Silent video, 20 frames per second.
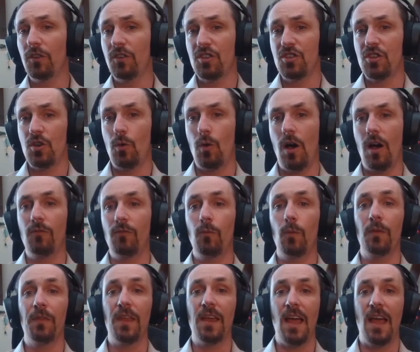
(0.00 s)
to show off
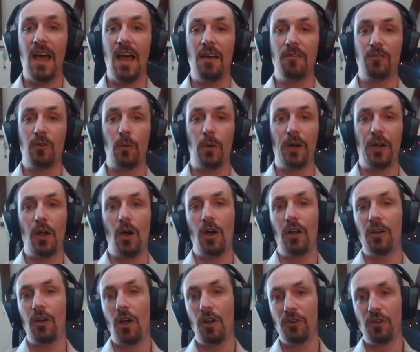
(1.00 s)
what they have going
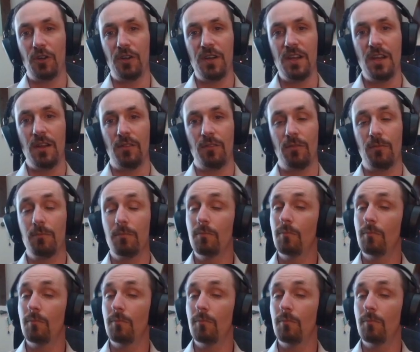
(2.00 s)
on underneath.